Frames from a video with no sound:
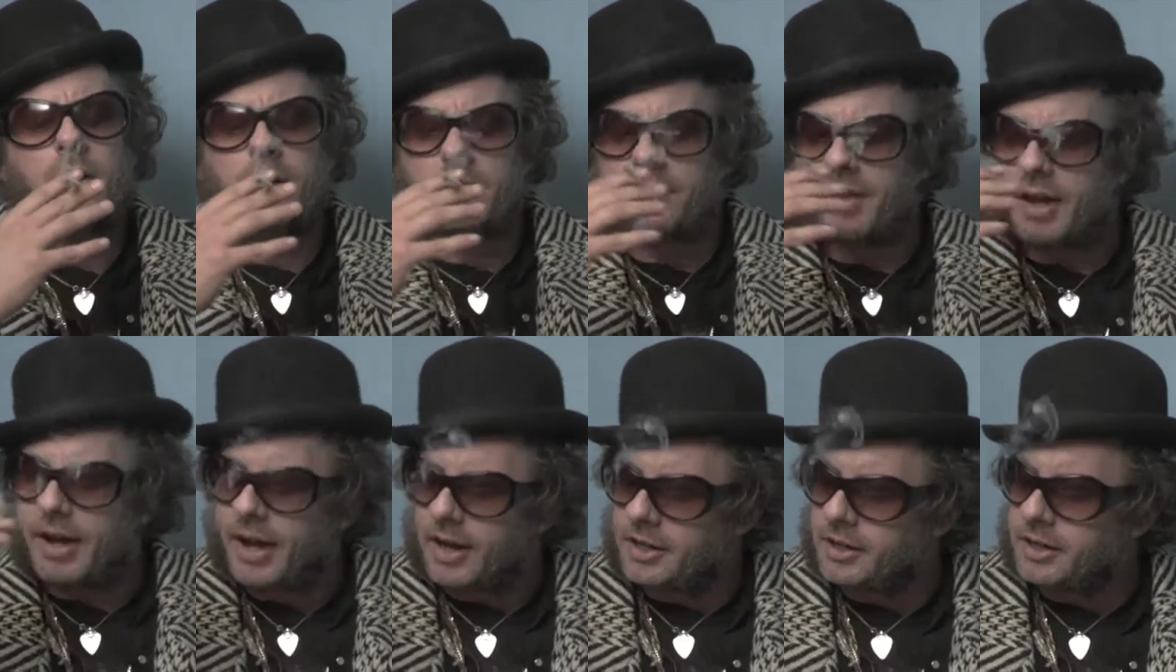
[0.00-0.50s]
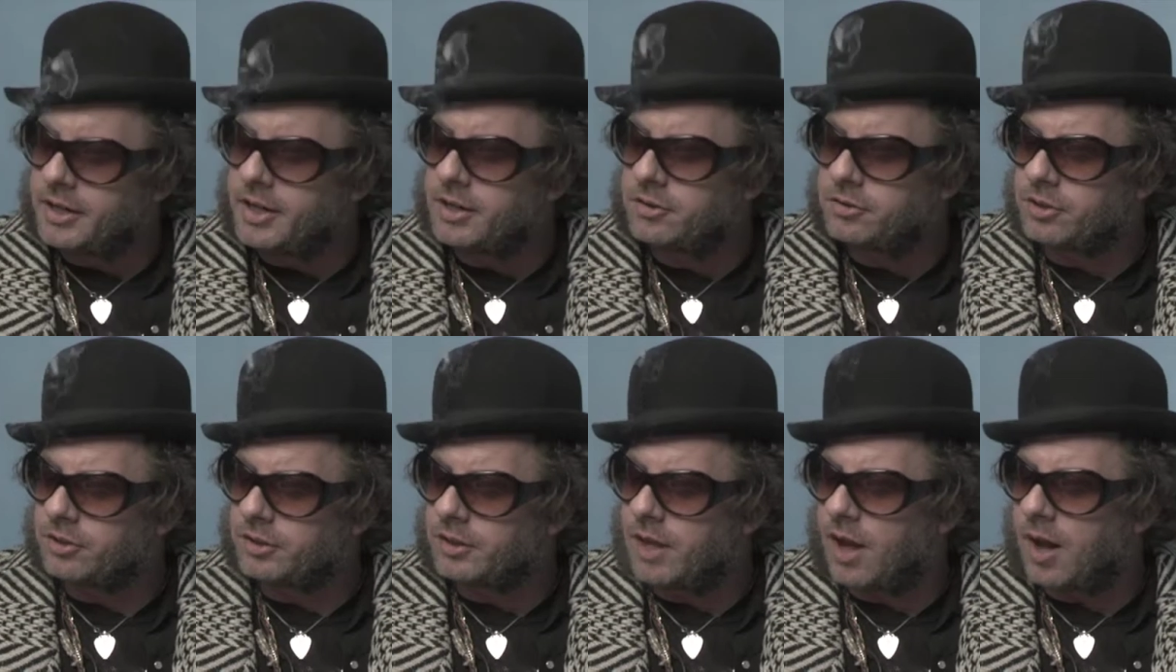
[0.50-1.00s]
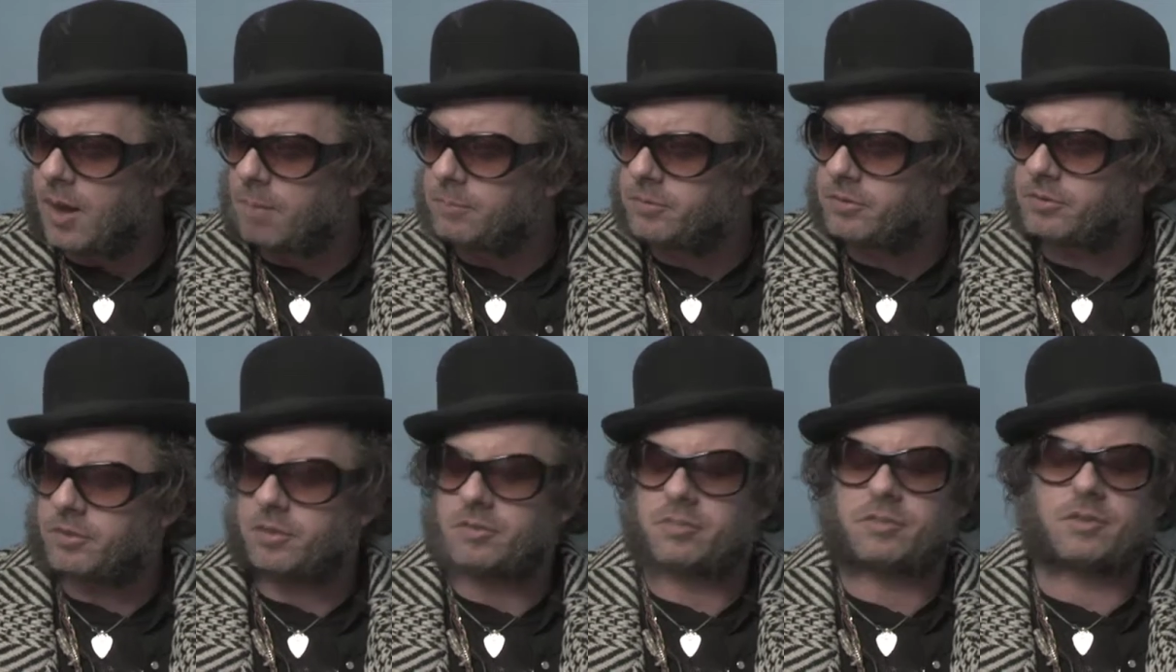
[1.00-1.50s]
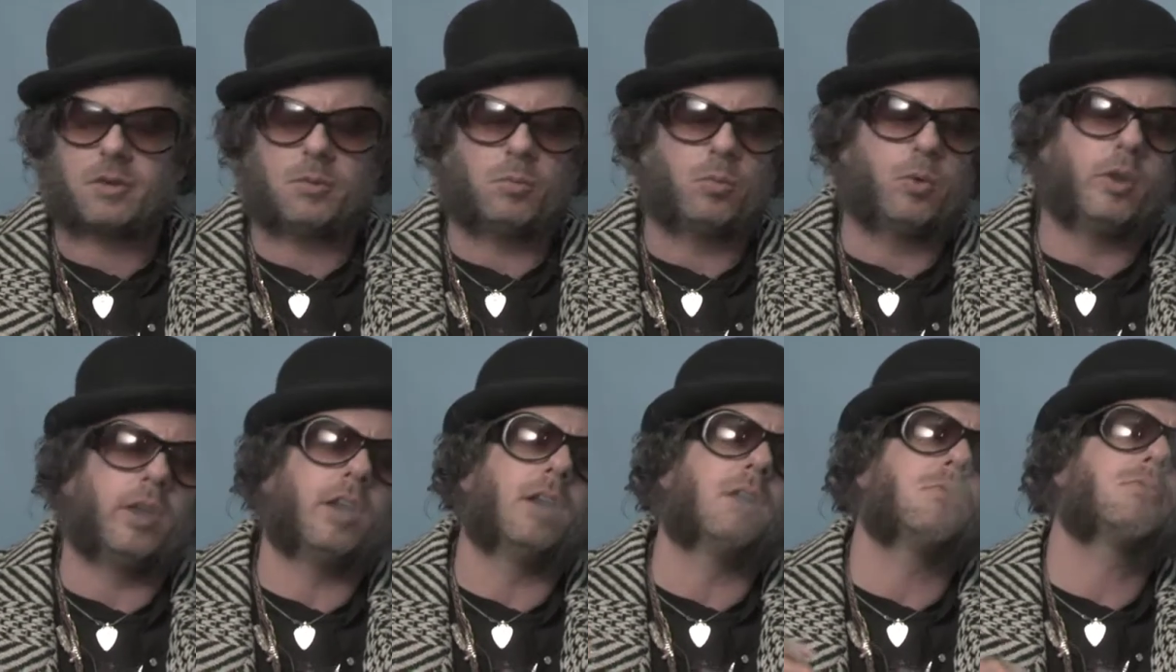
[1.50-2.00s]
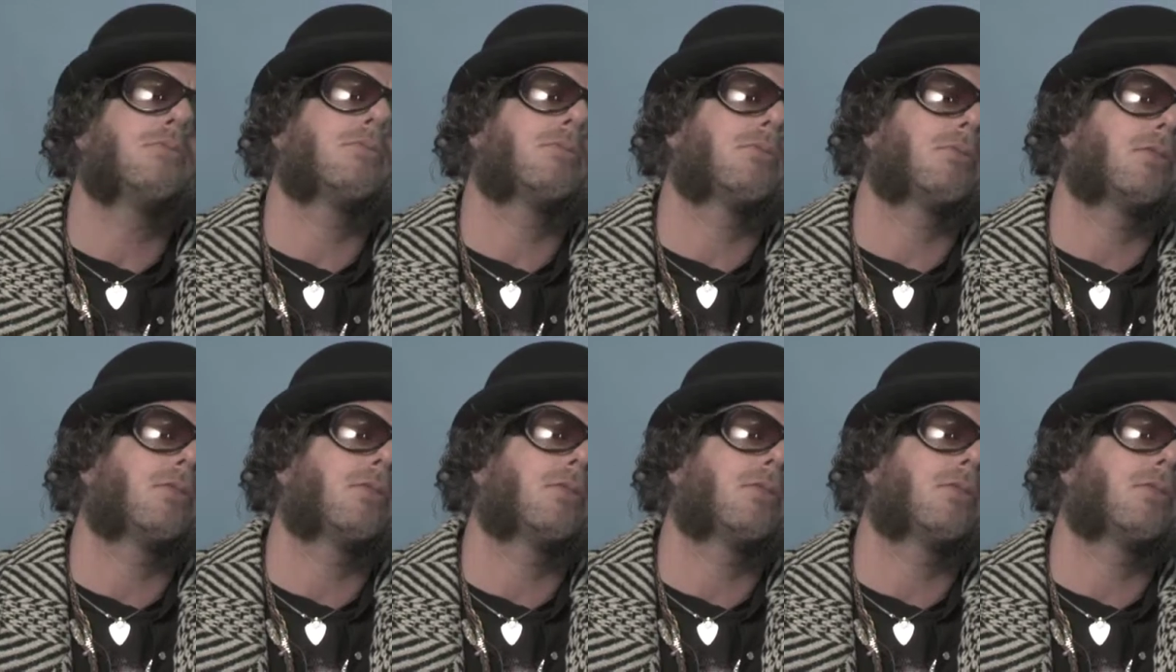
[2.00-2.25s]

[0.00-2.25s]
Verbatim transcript: they had an intercom system where